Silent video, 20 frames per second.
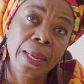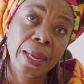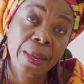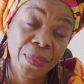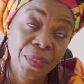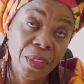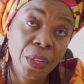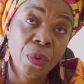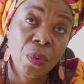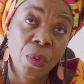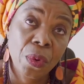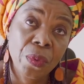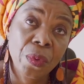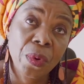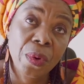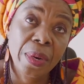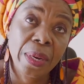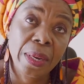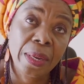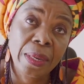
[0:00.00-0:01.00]
I think
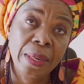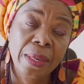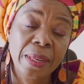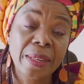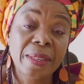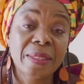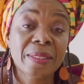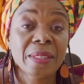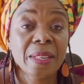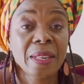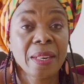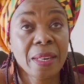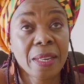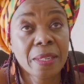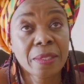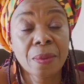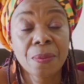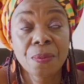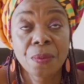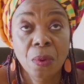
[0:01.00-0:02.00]
Corona is a
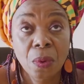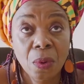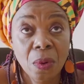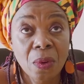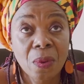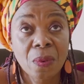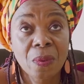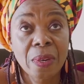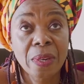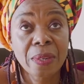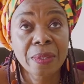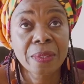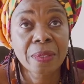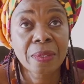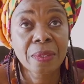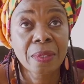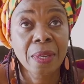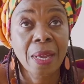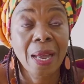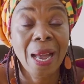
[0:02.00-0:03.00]
lesson for all of
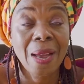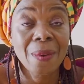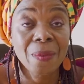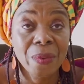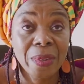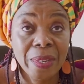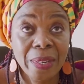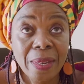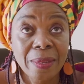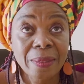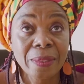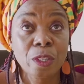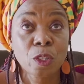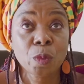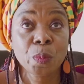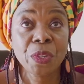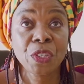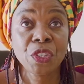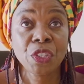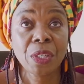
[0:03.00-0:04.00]
us, Africans
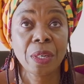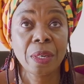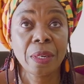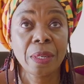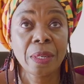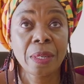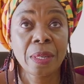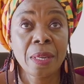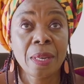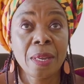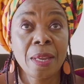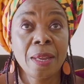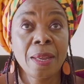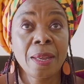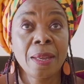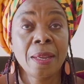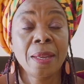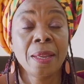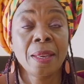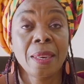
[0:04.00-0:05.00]
especially,
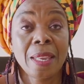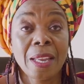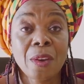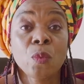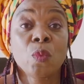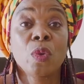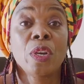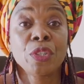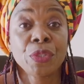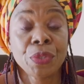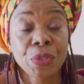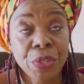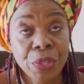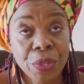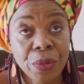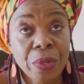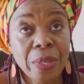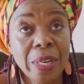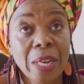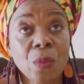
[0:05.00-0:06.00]
that we should
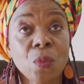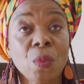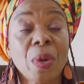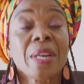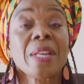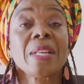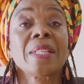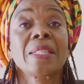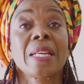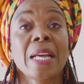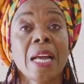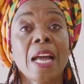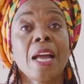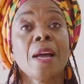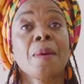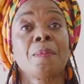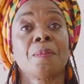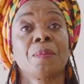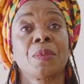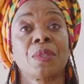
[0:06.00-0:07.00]
know that when it
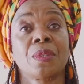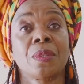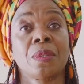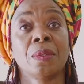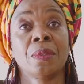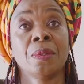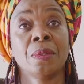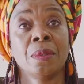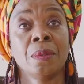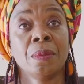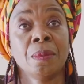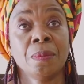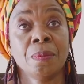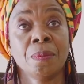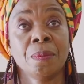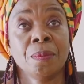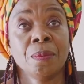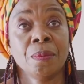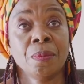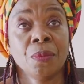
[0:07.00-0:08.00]
comes
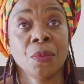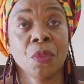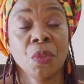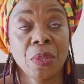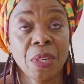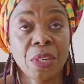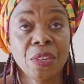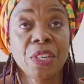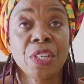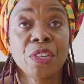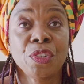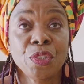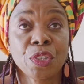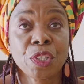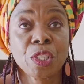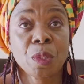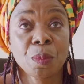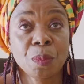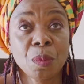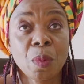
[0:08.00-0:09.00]
to the
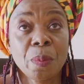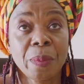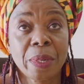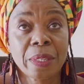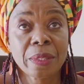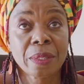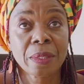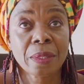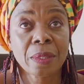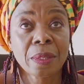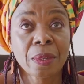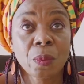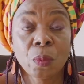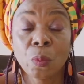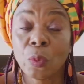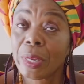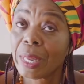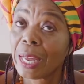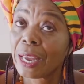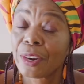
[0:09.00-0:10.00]
dangerous moments,
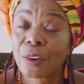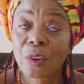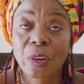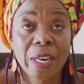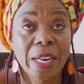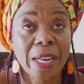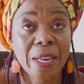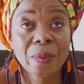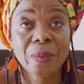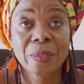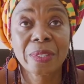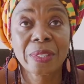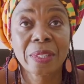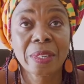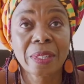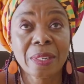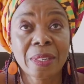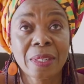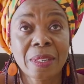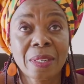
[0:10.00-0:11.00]
we are not
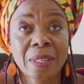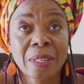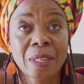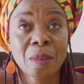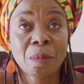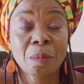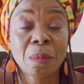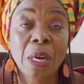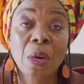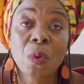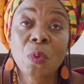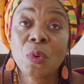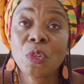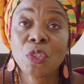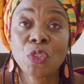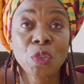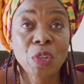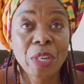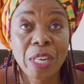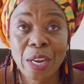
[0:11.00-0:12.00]
counted. But who
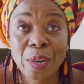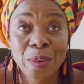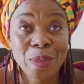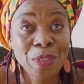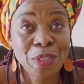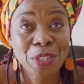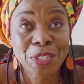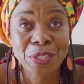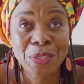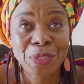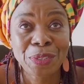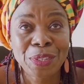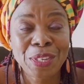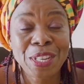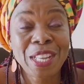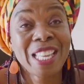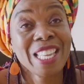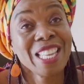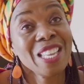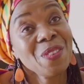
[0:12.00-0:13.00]
should count you
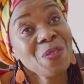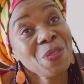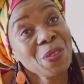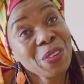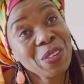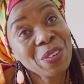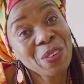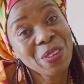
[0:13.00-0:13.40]
if you will